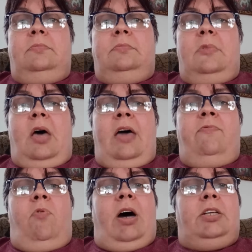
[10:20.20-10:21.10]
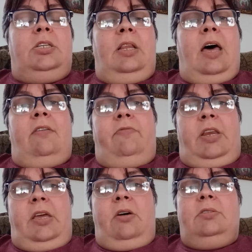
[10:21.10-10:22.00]
I've watched a lot of
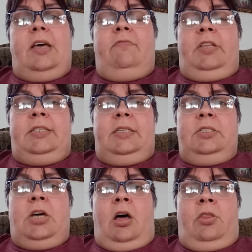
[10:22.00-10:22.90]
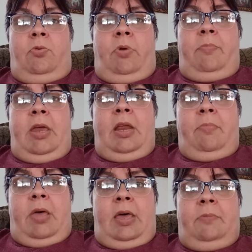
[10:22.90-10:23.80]
videos. I've listened to other women and
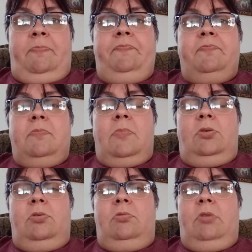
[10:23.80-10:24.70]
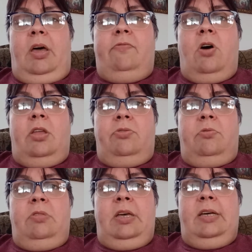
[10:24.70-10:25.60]
men who have gone
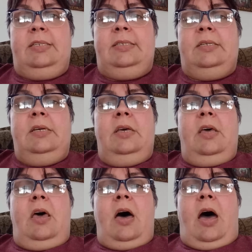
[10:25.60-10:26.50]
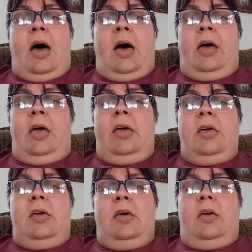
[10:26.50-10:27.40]
through this.
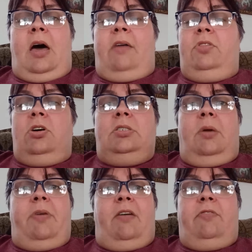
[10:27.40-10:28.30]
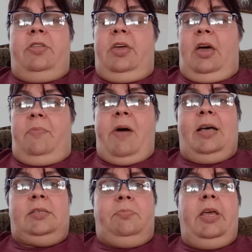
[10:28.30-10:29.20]
I've looked up everything I
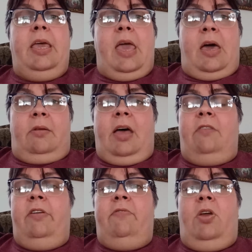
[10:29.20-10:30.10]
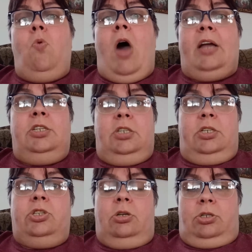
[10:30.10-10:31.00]
possibly can. I've even watched a
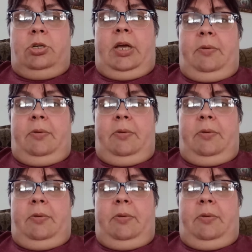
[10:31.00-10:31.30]
surgery,